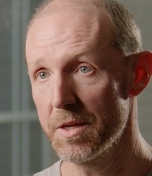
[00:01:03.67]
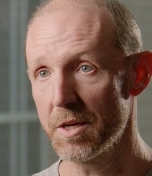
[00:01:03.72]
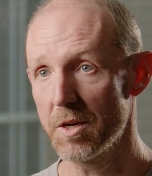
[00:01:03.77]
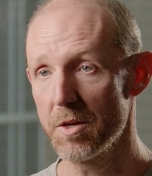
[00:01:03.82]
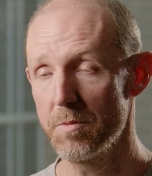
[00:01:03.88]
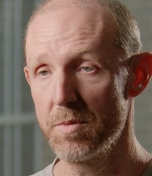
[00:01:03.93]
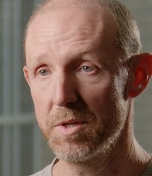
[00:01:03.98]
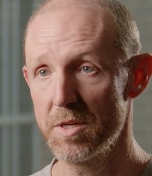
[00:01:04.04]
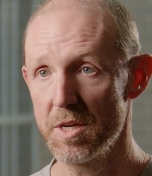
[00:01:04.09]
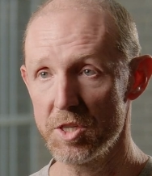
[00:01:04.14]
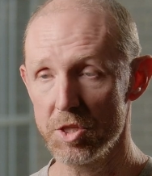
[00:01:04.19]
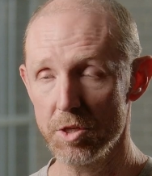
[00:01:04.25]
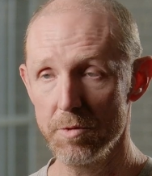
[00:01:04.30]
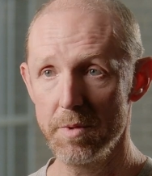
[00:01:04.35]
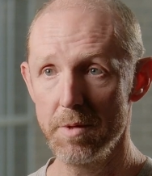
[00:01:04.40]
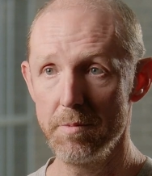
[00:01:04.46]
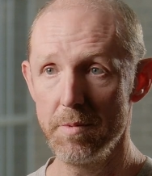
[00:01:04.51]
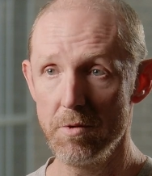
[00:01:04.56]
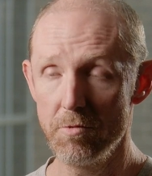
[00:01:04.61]
that could potentially
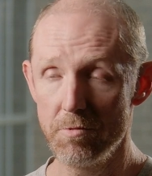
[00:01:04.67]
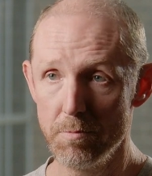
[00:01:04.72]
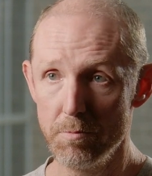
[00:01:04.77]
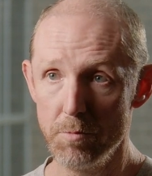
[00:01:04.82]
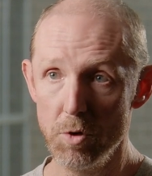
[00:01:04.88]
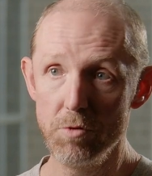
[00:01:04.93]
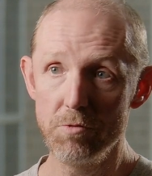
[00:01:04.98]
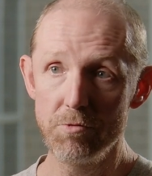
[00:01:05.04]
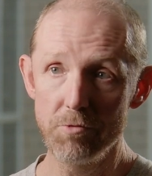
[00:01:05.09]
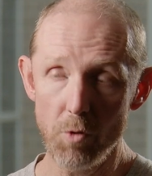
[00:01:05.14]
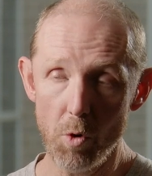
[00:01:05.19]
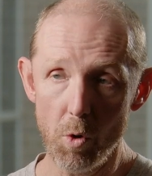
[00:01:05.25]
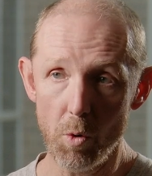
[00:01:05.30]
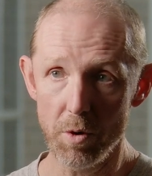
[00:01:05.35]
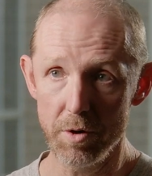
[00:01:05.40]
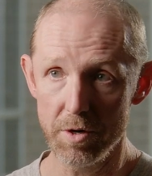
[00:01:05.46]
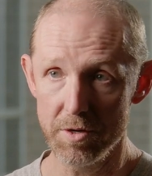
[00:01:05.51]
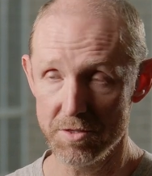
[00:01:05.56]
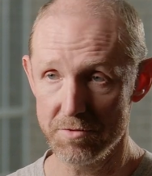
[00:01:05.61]
be move, moved
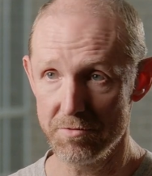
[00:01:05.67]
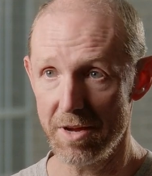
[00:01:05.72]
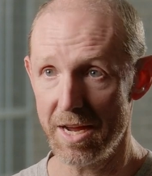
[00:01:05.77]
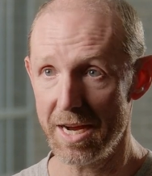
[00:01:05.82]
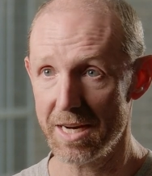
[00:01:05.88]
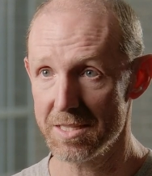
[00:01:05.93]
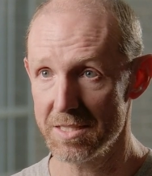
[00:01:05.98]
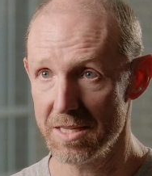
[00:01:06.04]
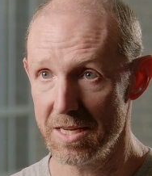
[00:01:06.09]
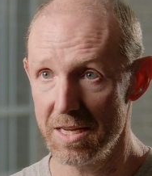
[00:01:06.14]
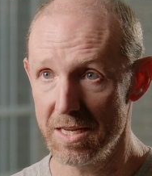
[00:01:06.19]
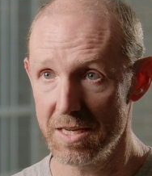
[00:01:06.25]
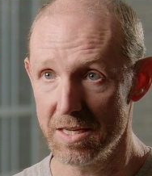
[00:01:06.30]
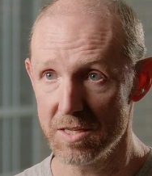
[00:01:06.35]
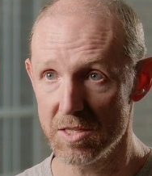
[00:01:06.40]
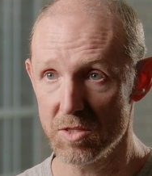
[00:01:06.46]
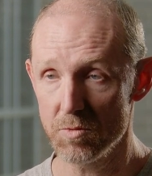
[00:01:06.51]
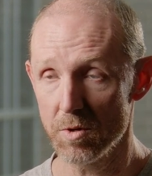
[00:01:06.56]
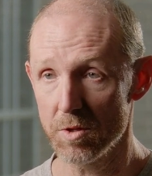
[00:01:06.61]
forward as
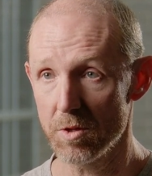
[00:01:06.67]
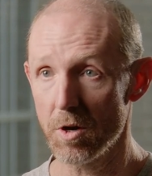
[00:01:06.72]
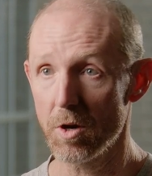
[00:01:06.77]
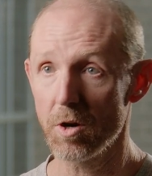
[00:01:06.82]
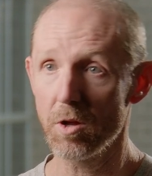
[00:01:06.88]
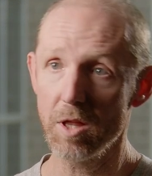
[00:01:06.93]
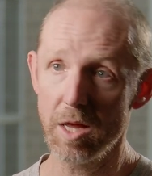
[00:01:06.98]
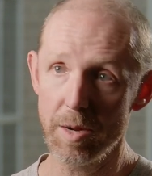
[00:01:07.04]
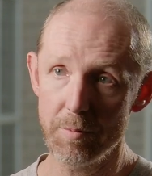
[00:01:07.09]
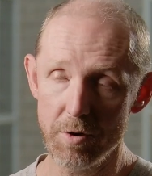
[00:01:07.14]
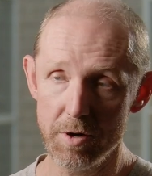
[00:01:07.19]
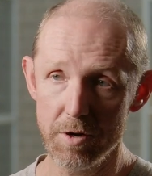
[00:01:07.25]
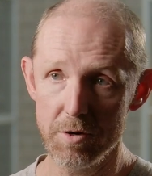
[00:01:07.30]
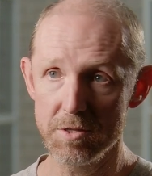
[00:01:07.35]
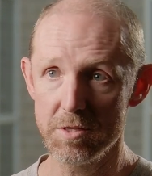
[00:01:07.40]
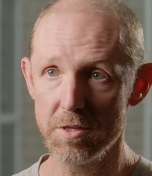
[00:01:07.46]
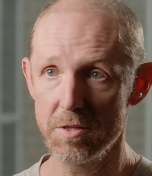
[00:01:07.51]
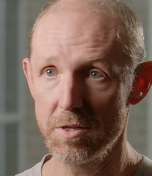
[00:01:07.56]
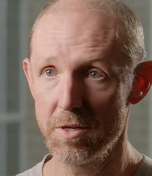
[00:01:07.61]
vaccines with our
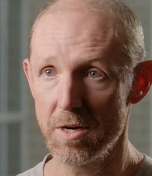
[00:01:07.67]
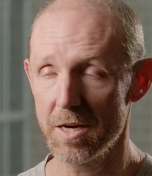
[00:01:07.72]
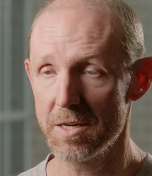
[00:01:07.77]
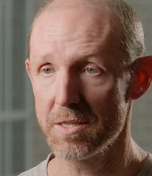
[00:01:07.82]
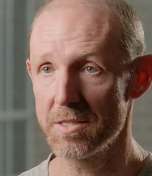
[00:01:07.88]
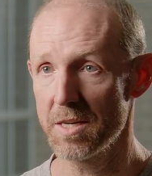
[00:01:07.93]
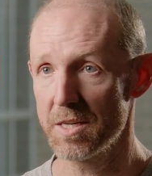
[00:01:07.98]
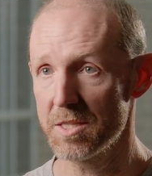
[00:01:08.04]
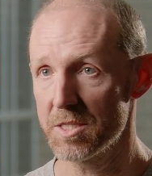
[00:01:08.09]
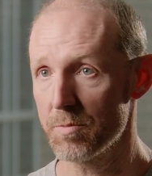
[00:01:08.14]
collaborators at the United States